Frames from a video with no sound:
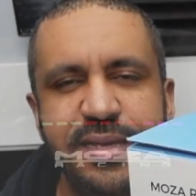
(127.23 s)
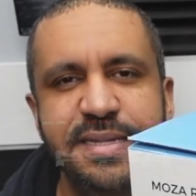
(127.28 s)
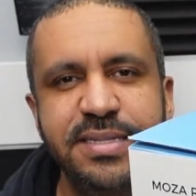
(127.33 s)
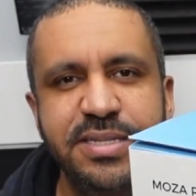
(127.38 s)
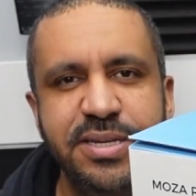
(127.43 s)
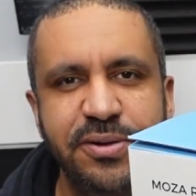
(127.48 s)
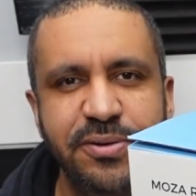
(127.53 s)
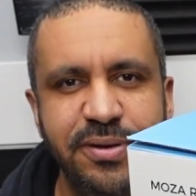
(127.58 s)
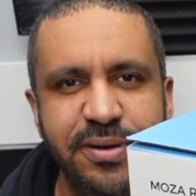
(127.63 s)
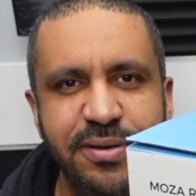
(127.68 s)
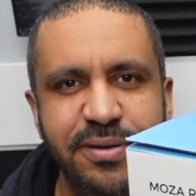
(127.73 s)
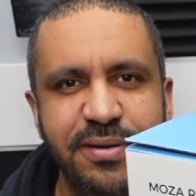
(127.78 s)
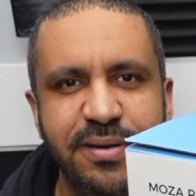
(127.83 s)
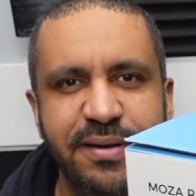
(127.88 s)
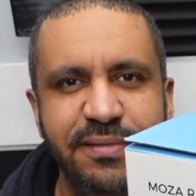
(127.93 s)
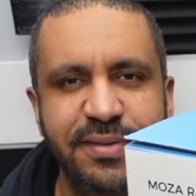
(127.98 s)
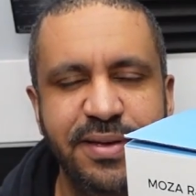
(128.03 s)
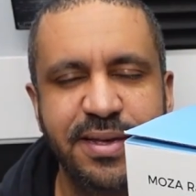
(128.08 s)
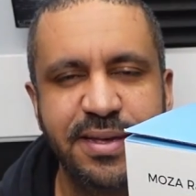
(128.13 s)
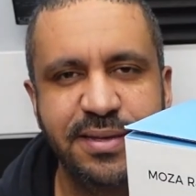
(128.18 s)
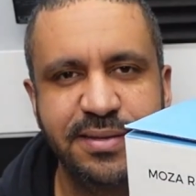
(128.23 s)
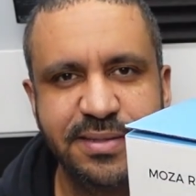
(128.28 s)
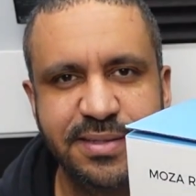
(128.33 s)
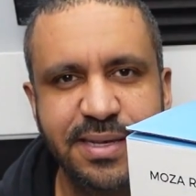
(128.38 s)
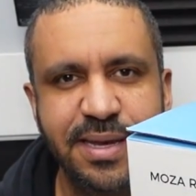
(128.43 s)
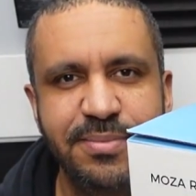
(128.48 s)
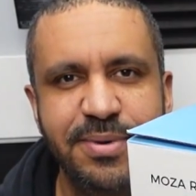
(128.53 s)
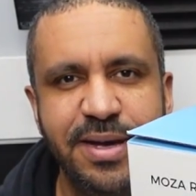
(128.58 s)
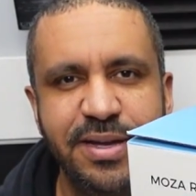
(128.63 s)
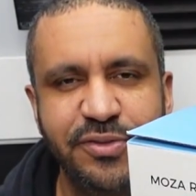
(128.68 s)
interior of a
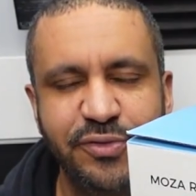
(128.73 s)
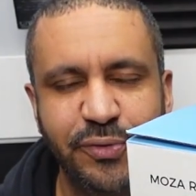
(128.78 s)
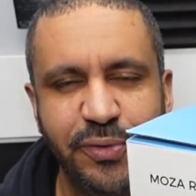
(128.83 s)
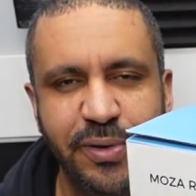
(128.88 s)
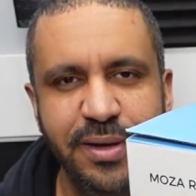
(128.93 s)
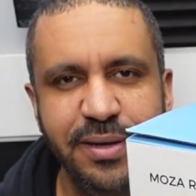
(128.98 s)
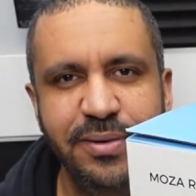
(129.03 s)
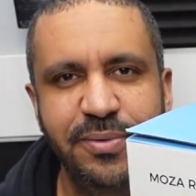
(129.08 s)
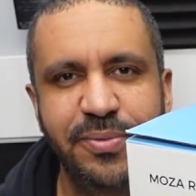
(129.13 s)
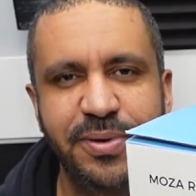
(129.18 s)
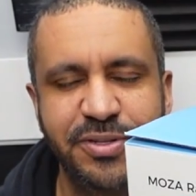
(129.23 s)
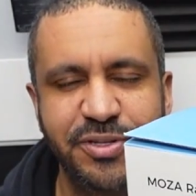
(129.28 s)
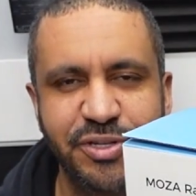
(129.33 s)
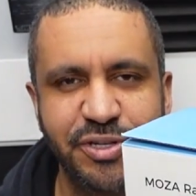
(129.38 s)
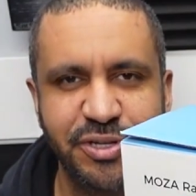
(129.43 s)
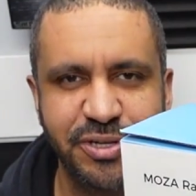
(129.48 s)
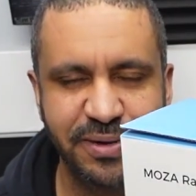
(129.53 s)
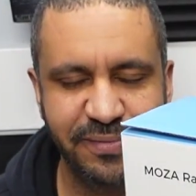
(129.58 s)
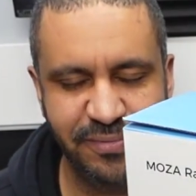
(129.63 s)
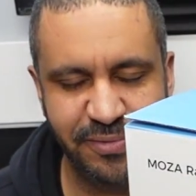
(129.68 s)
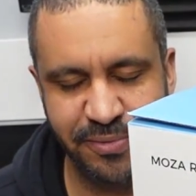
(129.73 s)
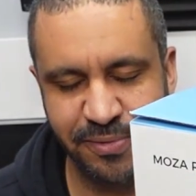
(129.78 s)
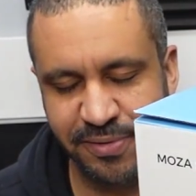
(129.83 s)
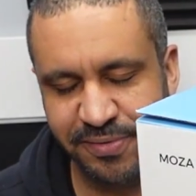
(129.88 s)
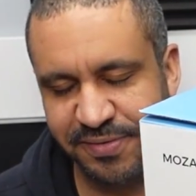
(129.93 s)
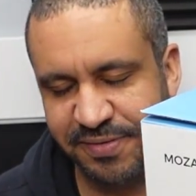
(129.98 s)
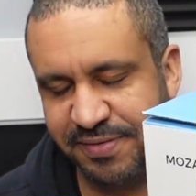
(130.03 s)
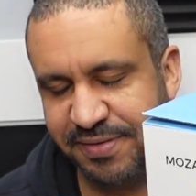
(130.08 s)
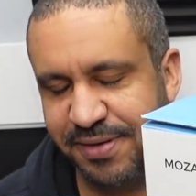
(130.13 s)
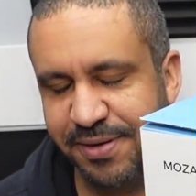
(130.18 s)
semi-truck, which of
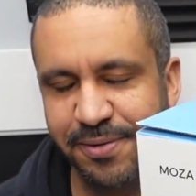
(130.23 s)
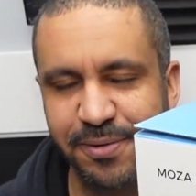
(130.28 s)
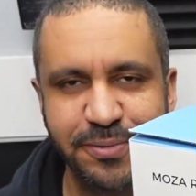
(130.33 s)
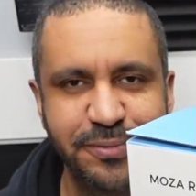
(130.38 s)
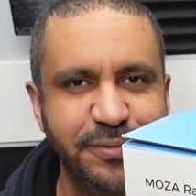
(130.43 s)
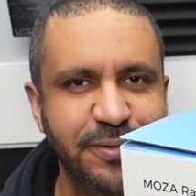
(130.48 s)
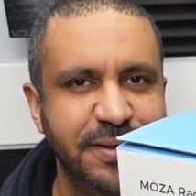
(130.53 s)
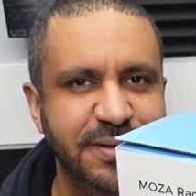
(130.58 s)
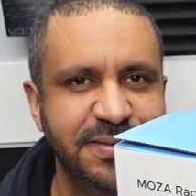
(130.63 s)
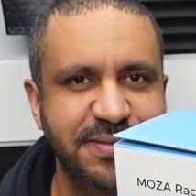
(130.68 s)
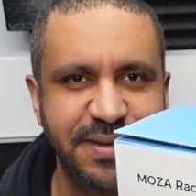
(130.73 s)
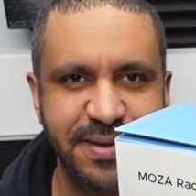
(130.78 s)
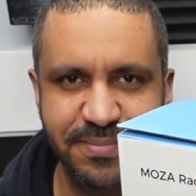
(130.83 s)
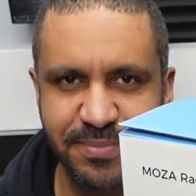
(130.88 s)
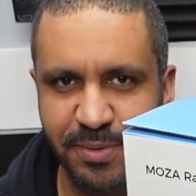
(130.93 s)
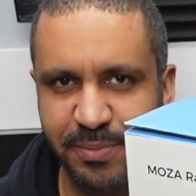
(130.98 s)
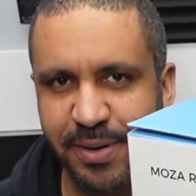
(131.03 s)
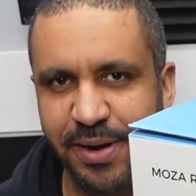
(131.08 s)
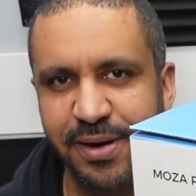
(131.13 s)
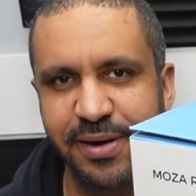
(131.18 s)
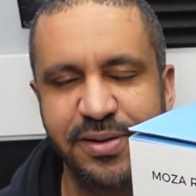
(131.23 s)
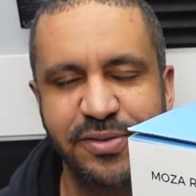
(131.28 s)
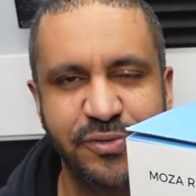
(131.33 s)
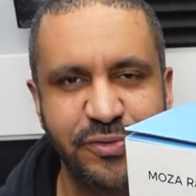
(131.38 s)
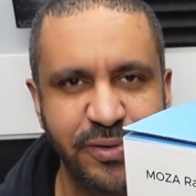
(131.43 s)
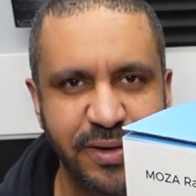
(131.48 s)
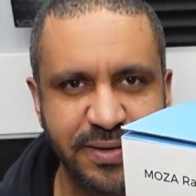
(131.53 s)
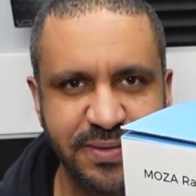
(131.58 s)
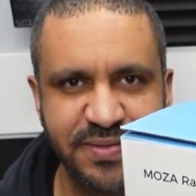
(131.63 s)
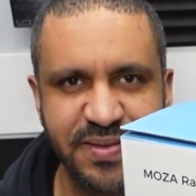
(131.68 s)
course Euro Truck Sim, American
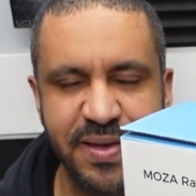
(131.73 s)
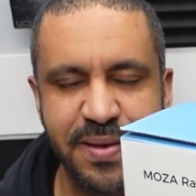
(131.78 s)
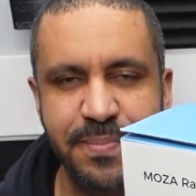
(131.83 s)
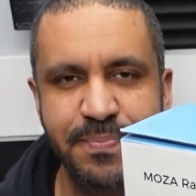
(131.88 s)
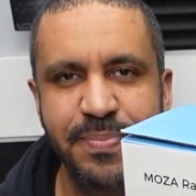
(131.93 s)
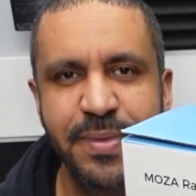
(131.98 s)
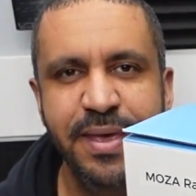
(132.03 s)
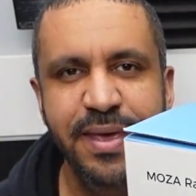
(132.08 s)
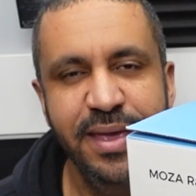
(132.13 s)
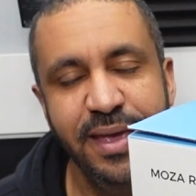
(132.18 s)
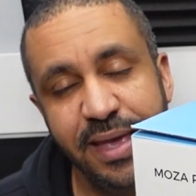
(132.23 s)
Truck Sim